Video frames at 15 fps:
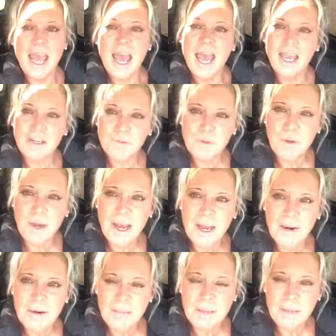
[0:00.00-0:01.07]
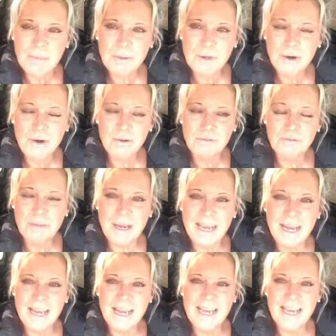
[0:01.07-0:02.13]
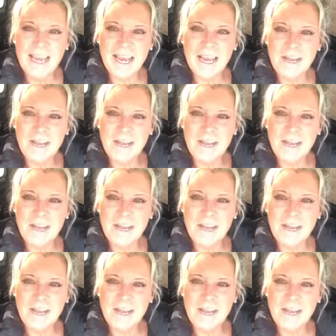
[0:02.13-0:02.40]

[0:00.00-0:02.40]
And if you are a member of my